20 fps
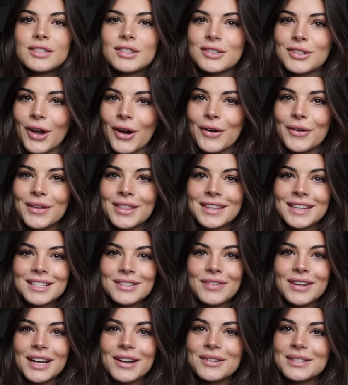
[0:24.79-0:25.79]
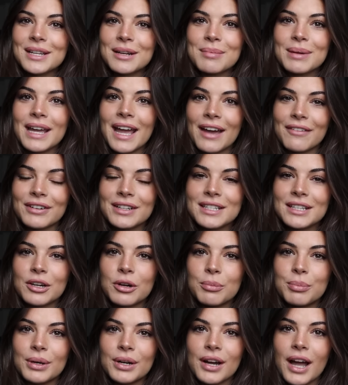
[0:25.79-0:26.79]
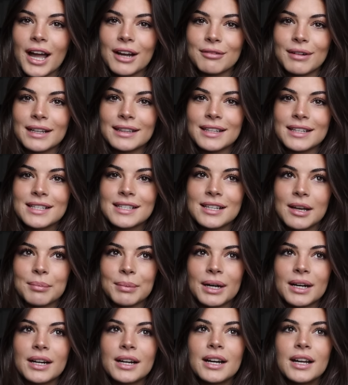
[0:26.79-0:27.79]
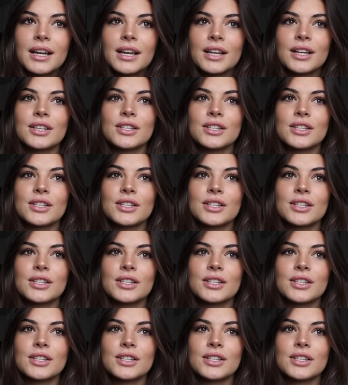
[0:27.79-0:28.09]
So this video is gonna be every single book I read this summer.